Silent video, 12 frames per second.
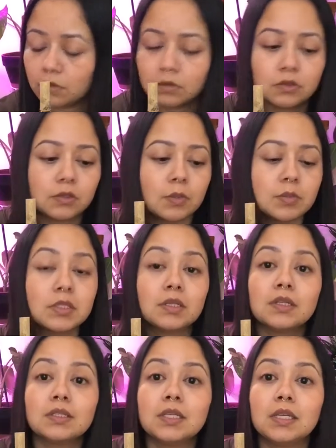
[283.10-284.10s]
So I'm just
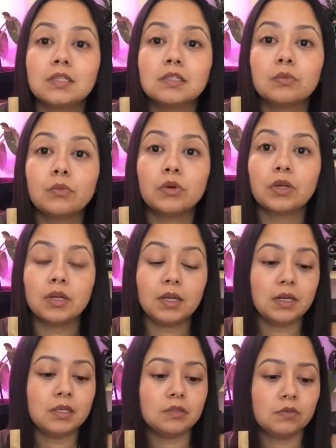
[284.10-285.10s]
gonna take some more
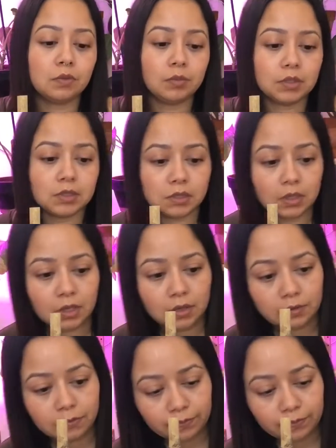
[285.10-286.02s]
cuttings from this guy.